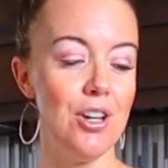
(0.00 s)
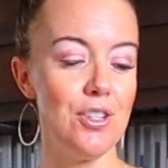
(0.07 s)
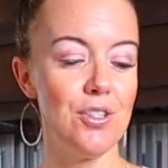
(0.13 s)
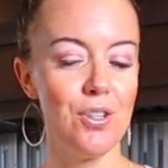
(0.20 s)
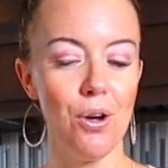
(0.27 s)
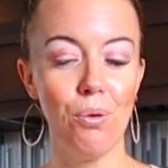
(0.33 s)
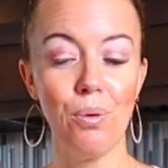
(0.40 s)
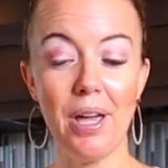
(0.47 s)

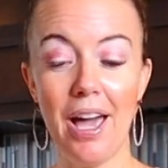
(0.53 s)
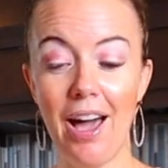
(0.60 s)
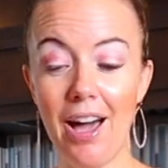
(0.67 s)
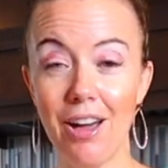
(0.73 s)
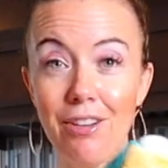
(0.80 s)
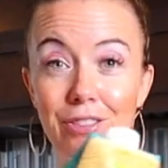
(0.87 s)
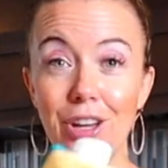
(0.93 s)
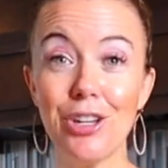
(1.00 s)
So we
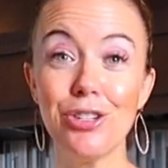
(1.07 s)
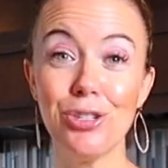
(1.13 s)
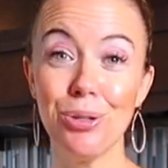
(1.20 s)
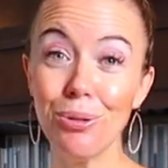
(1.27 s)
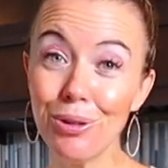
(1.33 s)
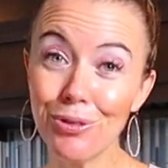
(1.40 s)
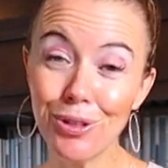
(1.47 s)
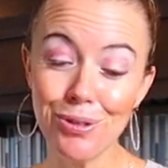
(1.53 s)
have
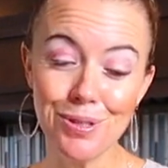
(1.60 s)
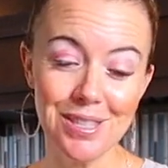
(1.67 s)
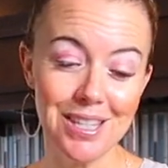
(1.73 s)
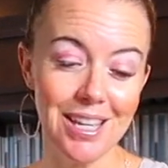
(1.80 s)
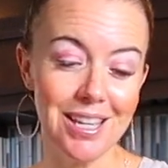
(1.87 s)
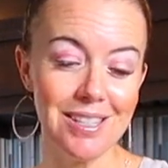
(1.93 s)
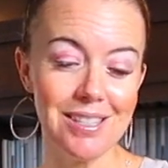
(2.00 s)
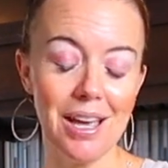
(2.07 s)
2 of those
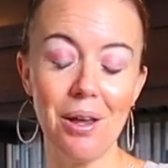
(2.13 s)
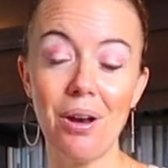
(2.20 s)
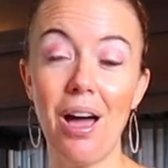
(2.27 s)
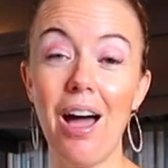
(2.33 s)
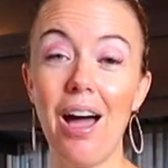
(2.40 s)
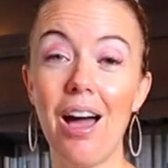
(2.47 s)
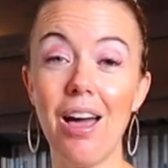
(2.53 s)
things, and